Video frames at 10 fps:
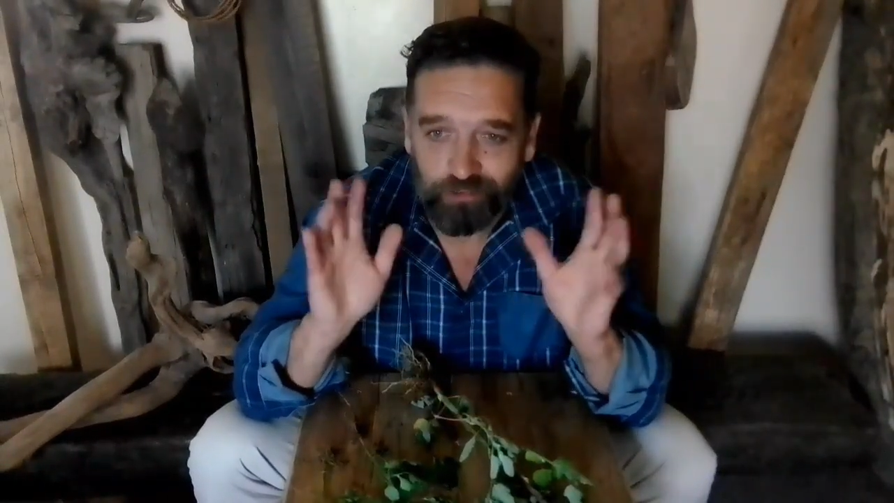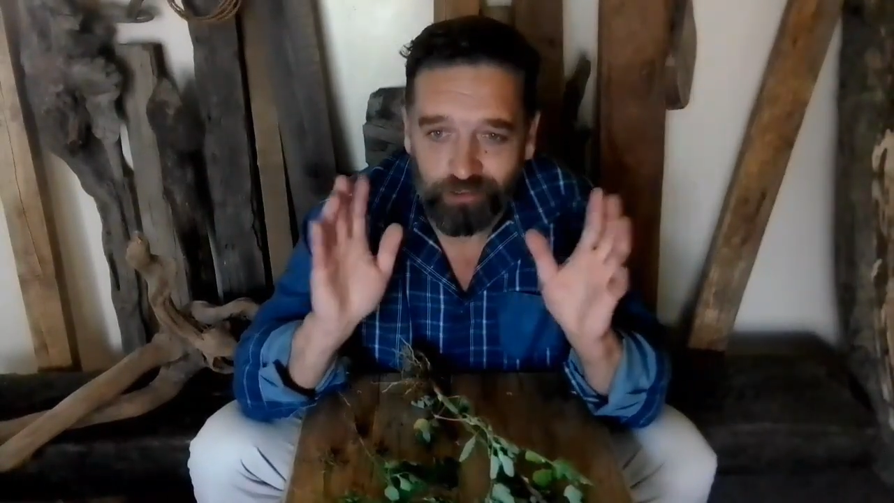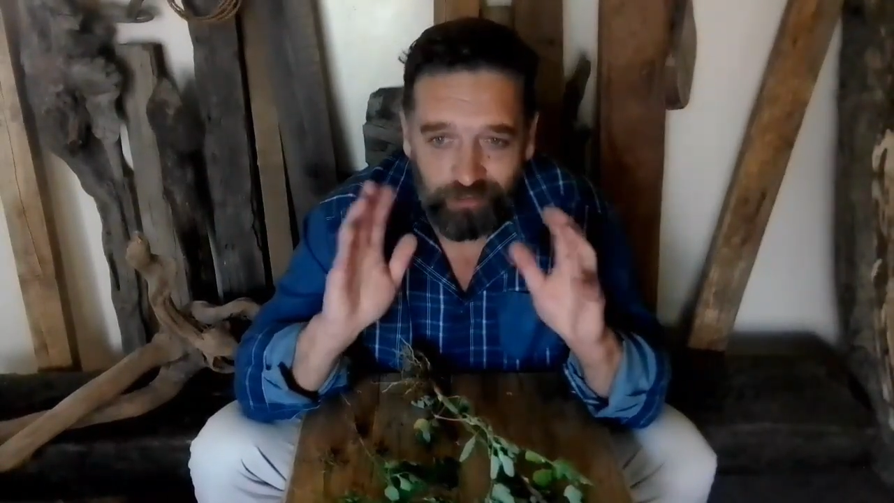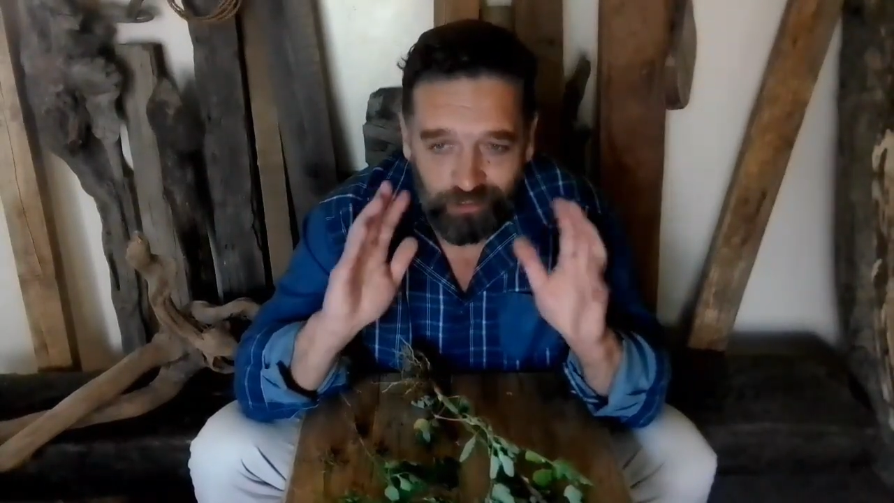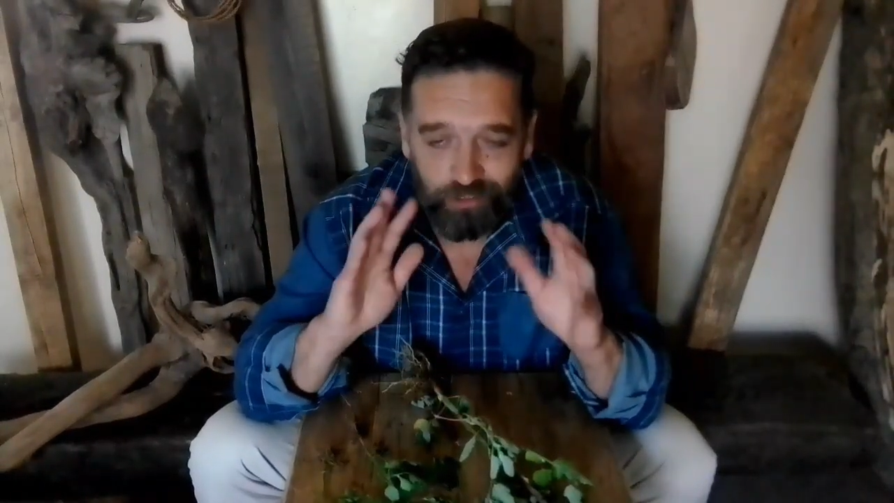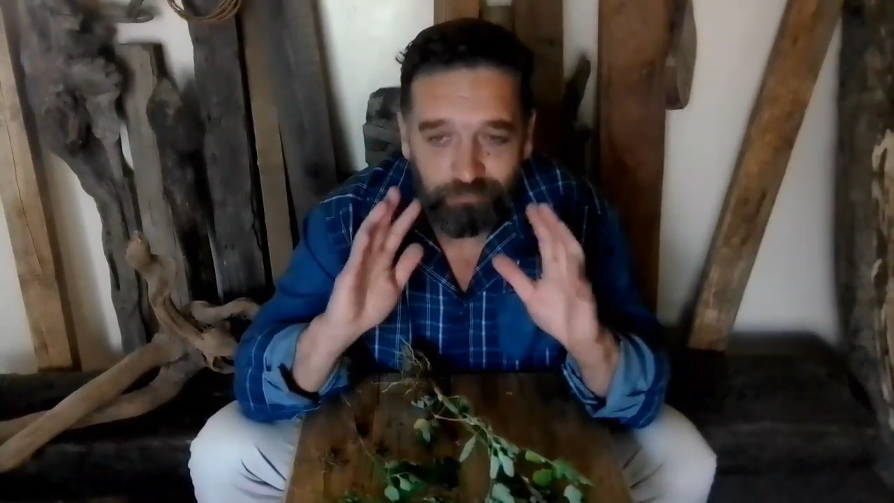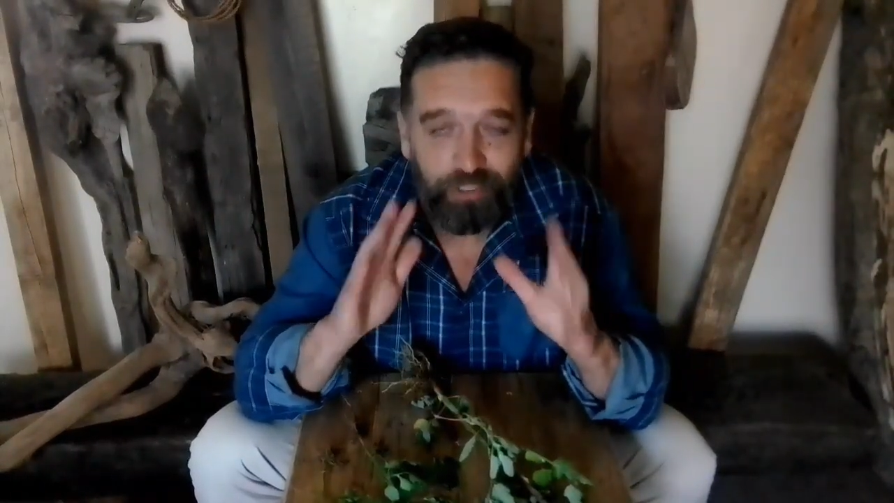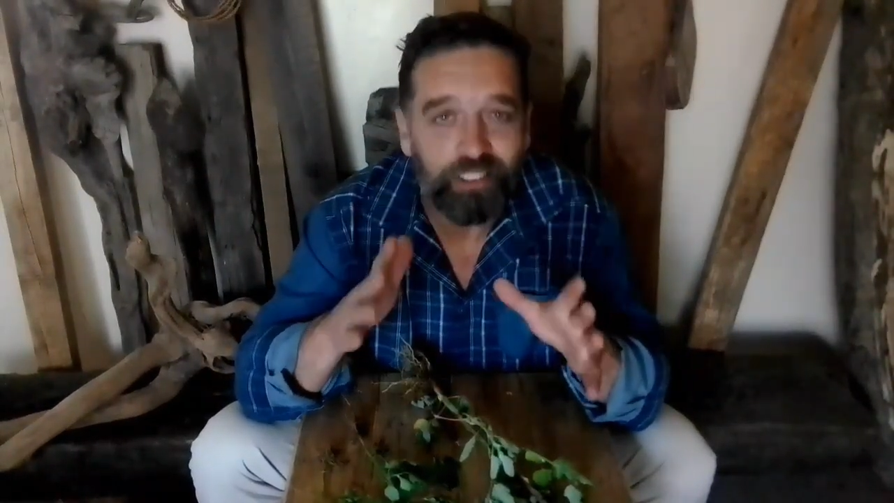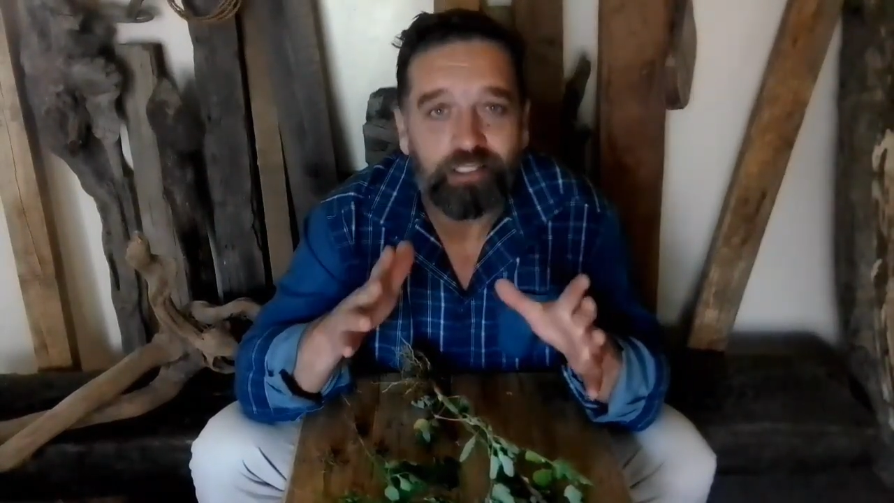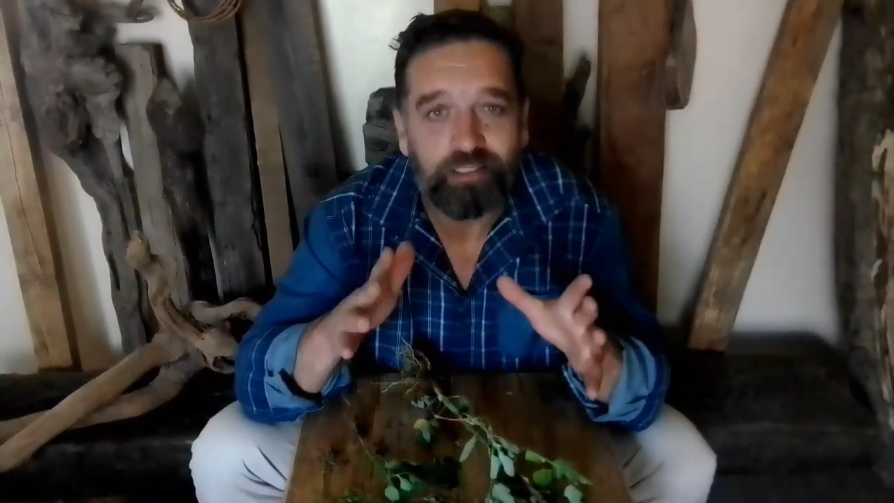you're going to know
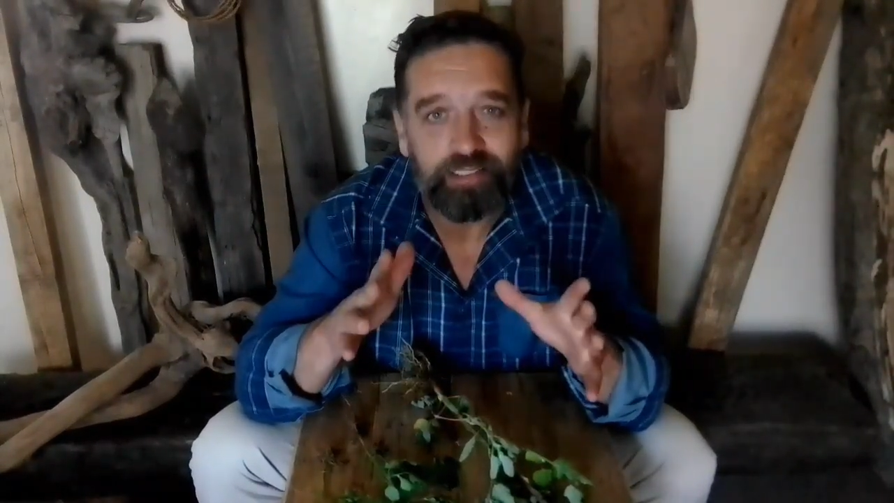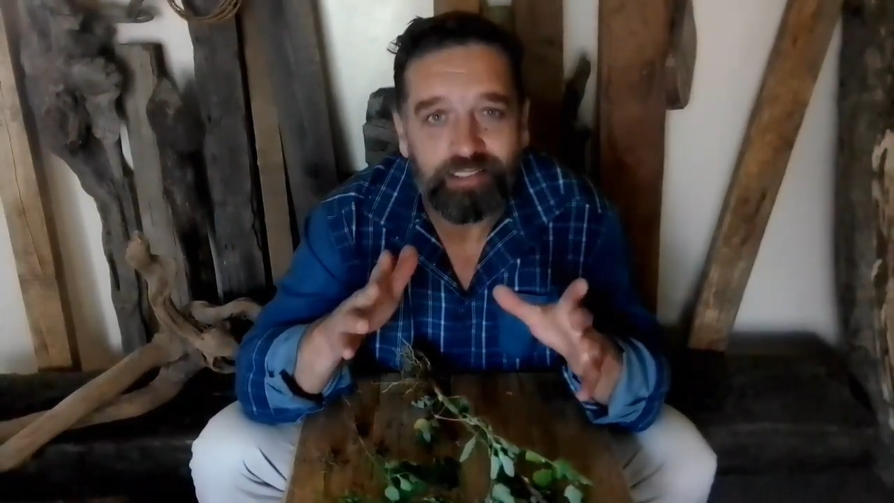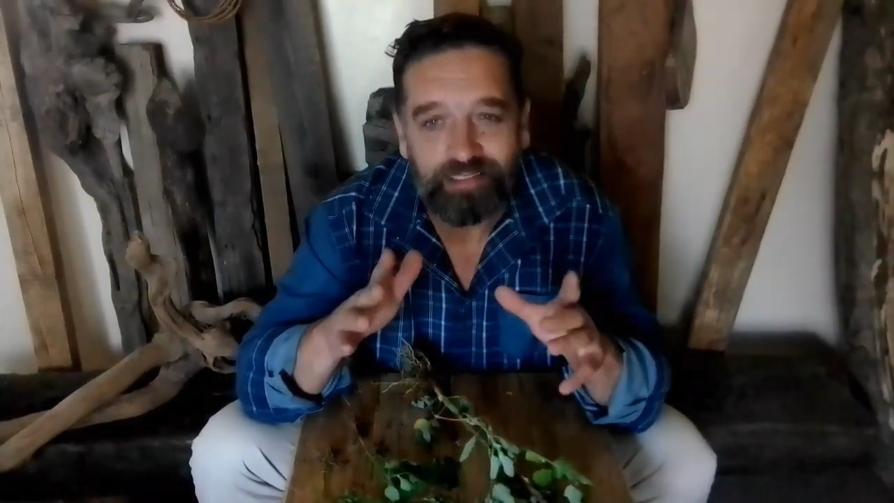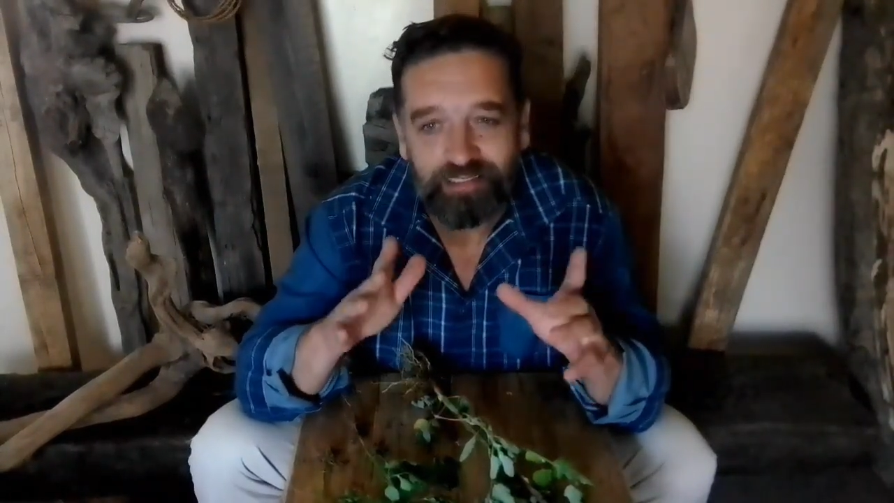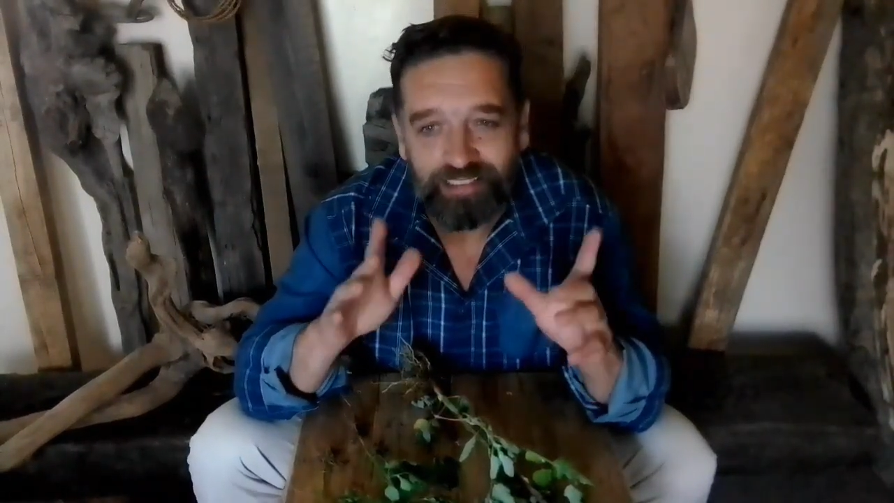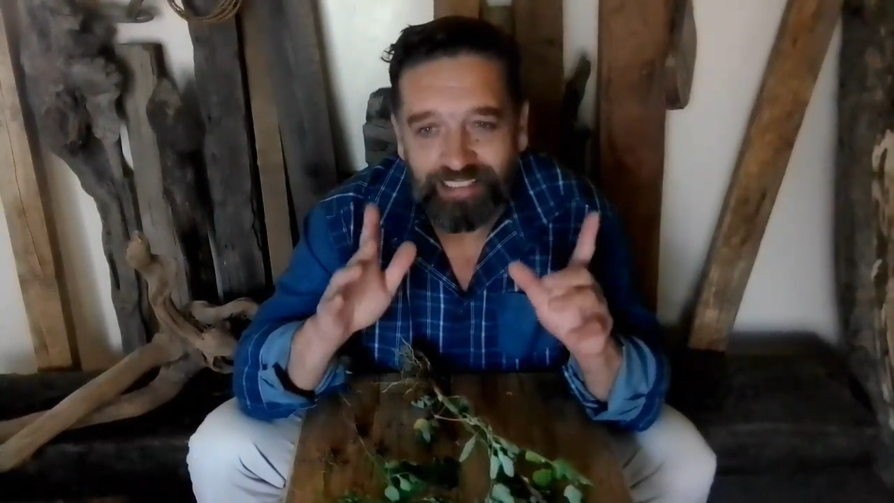immediately,